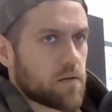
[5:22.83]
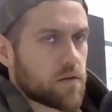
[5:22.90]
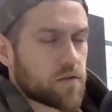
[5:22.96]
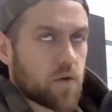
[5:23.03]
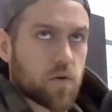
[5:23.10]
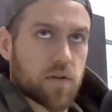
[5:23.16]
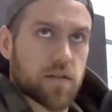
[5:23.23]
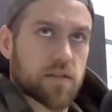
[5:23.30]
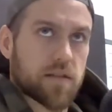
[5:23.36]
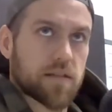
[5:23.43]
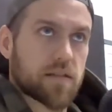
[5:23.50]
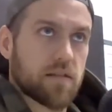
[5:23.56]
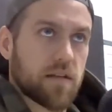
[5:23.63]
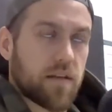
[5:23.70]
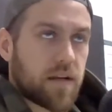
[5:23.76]
or so
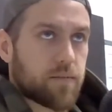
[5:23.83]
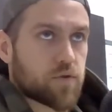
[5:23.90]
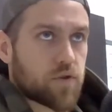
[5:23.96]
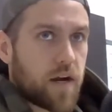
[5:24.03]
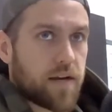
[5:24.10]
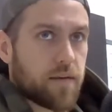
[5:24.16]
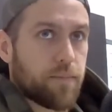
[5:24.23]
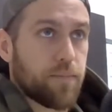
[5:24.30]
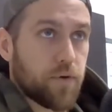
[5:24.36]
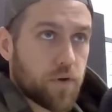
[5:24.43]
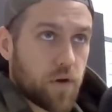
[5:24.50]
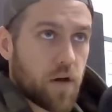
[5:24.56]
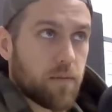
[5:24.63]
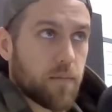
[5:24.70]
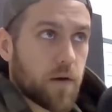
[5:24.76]
consistently that I'm trying to
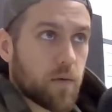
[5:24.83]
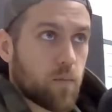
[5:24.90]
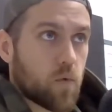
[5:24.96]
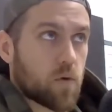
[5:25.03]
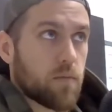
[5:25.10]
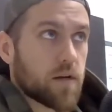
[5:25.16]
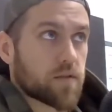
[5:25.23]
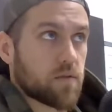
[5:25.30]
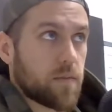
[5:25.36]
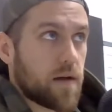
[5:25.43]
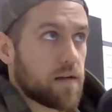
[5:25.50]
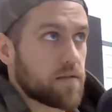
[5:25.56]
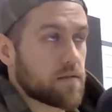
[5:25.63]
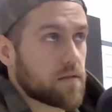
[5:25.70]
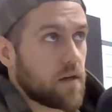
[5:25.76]
put on more muscle
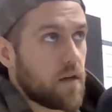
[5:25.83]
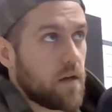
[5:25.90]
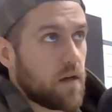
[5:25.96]
mass.